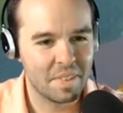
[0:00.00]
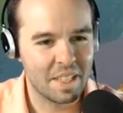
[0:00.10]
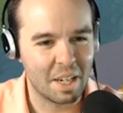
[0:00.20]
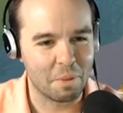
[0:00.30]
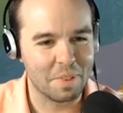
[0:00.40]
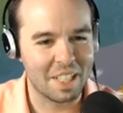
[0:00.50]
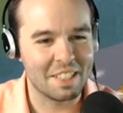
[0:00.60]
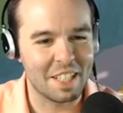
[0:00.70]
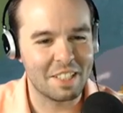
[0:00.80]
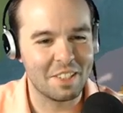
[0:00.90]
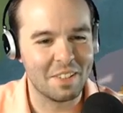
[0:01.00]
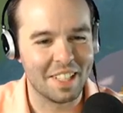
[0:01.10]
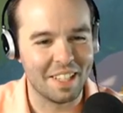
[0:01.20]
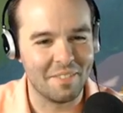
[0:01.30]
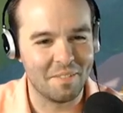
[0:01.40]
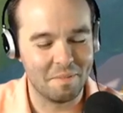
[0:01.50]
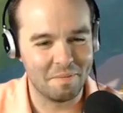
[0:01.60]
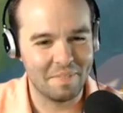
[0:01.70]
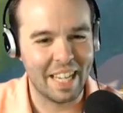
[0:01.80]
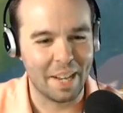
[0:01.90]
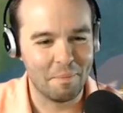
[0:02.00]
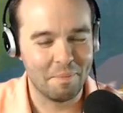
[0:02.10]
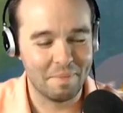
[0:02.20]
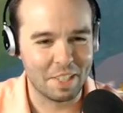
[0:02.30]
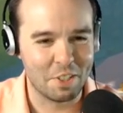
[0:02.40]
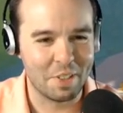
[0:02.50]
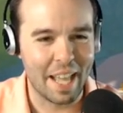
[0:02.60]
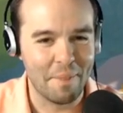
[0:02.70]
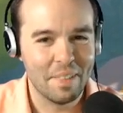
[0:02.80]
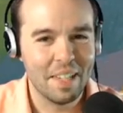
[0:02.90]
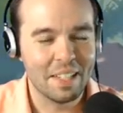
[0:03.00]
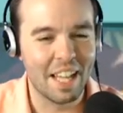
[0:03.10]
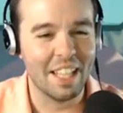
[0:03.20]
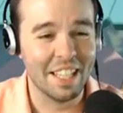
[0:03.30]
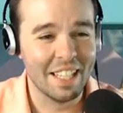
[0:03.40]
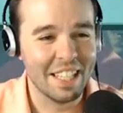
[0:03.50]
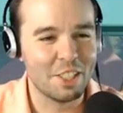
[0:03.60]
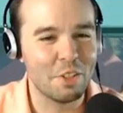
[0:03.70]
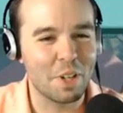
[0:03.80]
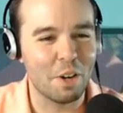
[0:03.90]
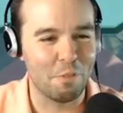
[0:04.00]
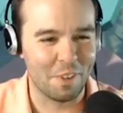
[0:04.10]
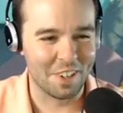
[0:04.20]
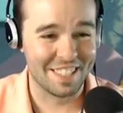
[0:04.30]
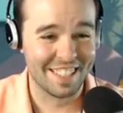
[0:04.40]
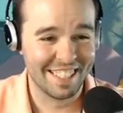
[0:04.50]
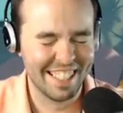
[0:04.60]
Okay, let's do that. Yeah, let's do that. You go first.